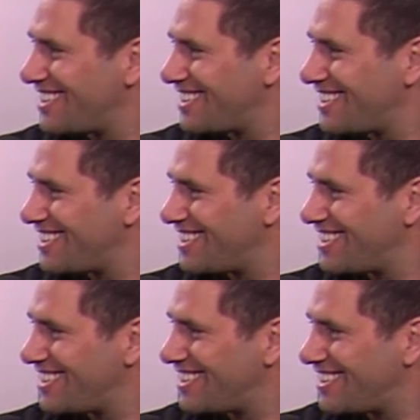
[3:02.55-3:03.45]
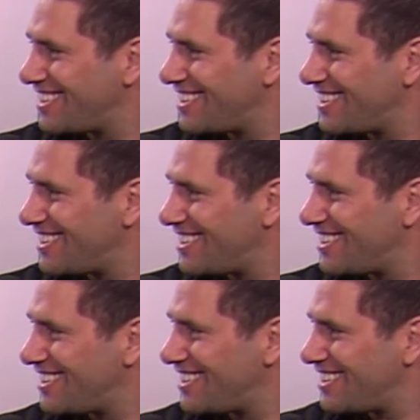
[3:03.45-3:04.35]

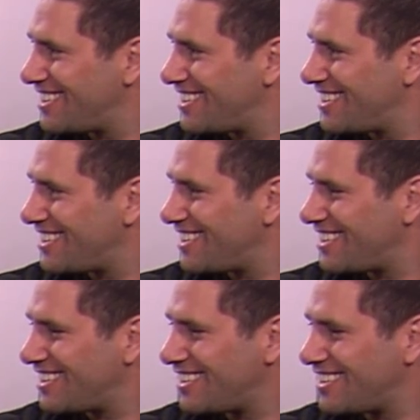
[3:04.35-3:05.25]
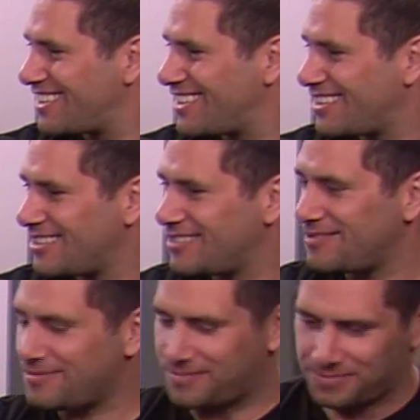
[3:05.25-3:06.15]

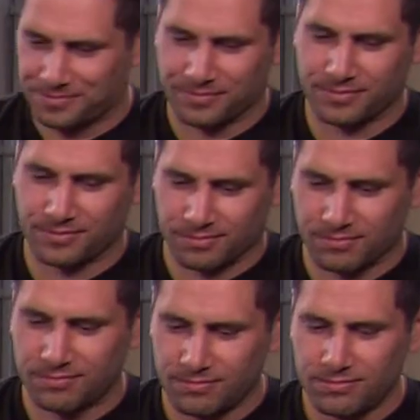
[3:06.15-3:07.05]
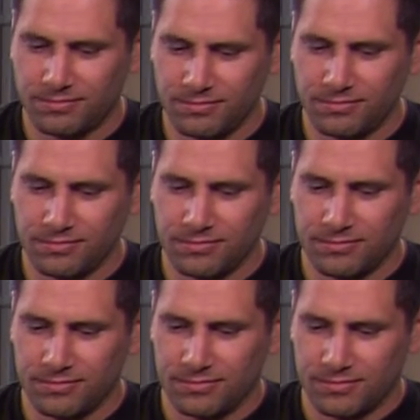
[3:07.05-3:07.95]

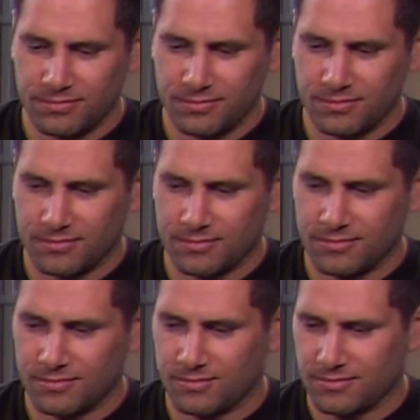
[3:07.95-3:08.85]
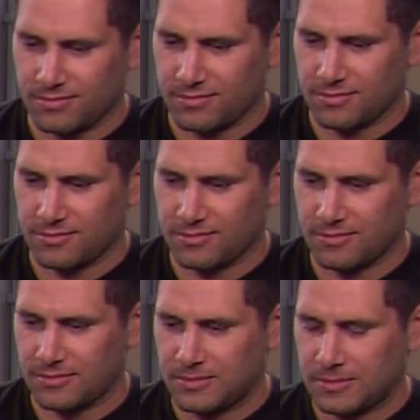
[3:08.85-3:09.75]

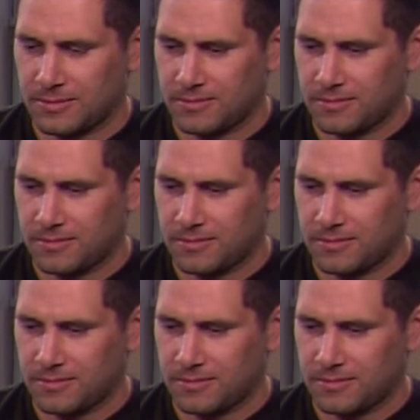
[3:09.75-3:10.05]
(silent)